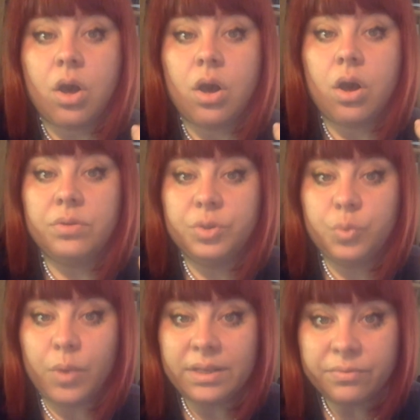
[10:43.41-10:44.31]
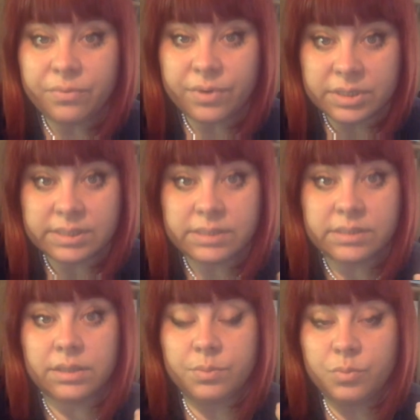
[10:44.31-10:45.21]
on the 21st,
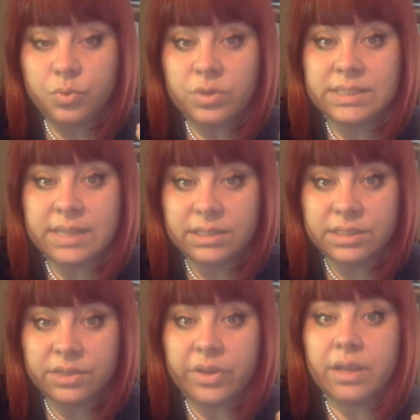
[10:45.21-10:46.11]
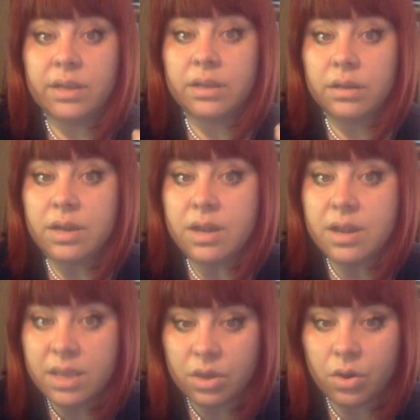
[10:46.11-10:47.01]
the moon is entering
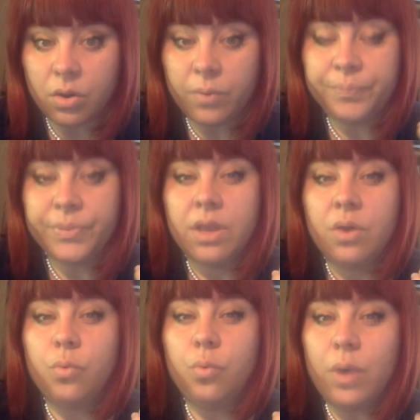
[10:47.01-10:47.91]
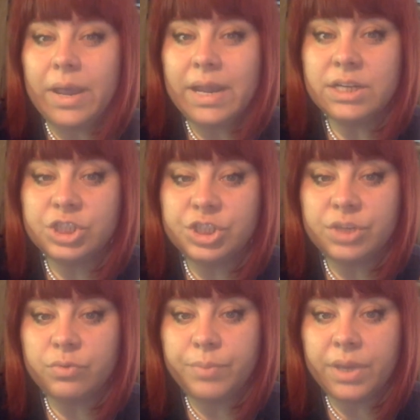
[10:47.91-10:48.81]
Leo, where she
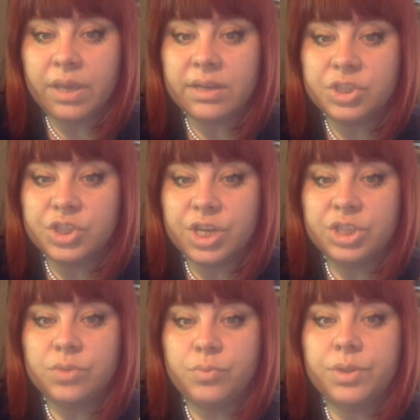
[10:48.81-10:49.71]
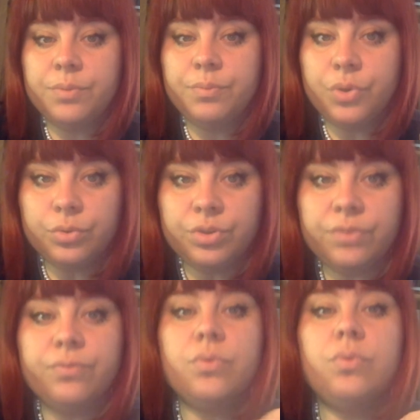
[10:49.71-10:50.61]
will be in conjunction with the
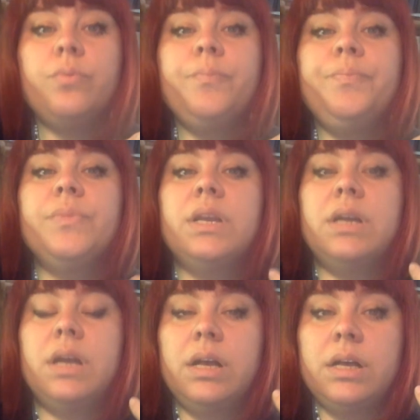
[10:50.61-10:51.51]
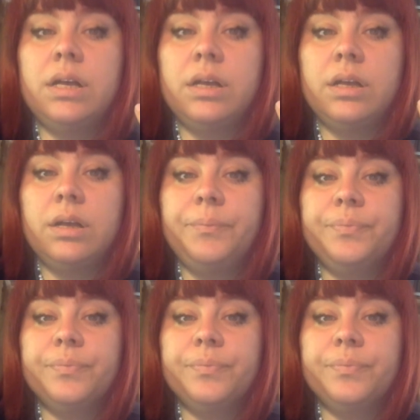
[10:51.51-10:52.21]
beautiful um,